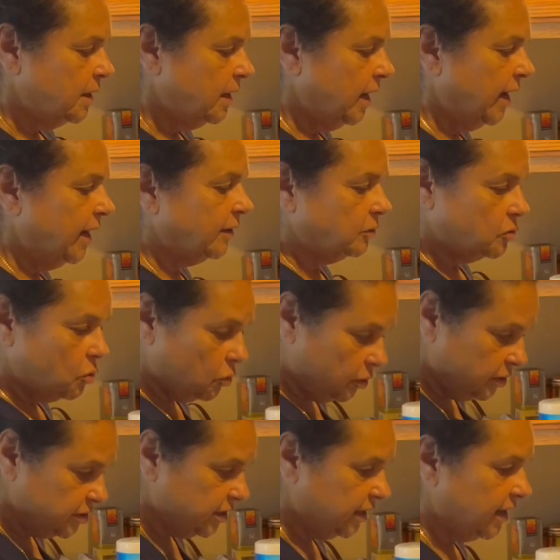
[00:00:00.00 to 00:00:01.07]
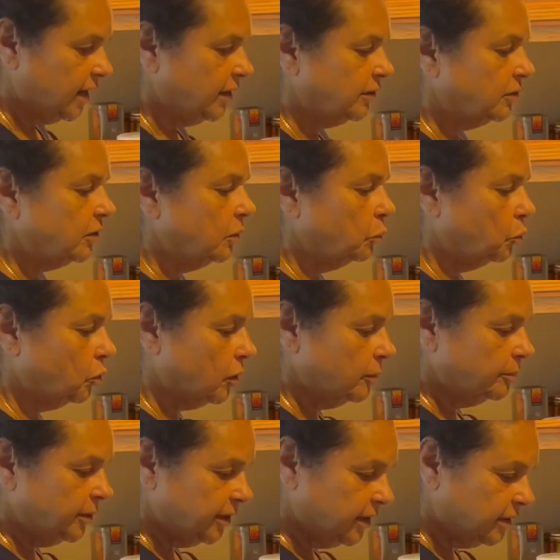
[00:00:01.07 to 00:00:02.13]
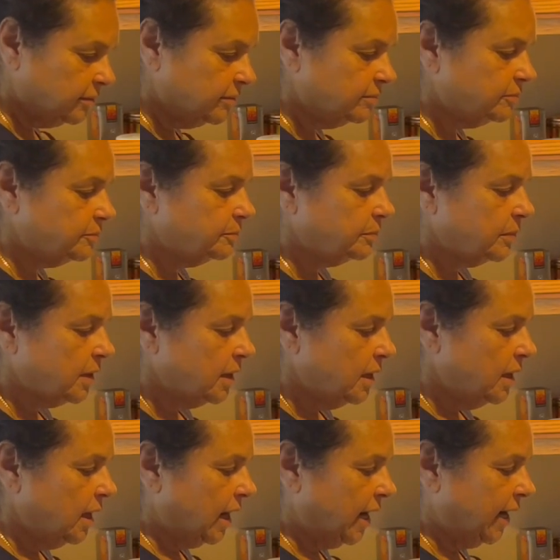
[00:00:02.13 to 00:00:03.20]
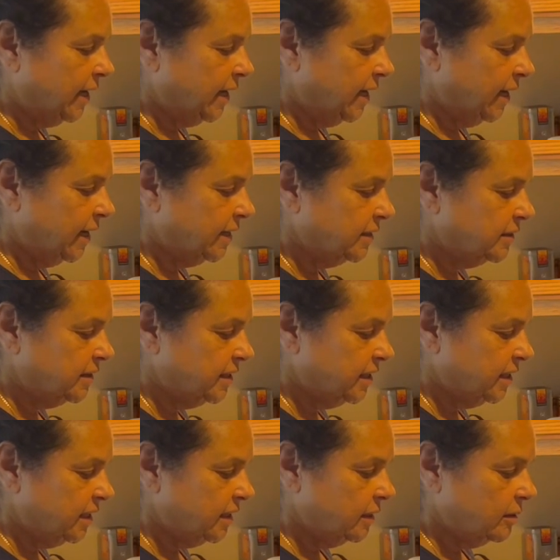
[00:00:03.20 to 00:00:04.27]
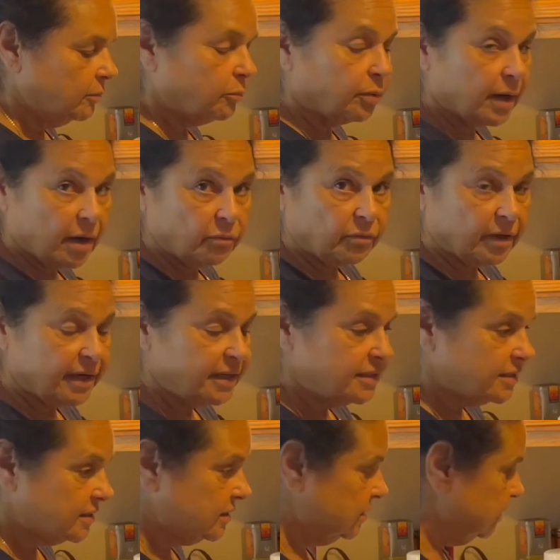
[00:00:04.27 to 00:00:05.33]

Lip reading: and corn together and warmed it, I added the brown rice.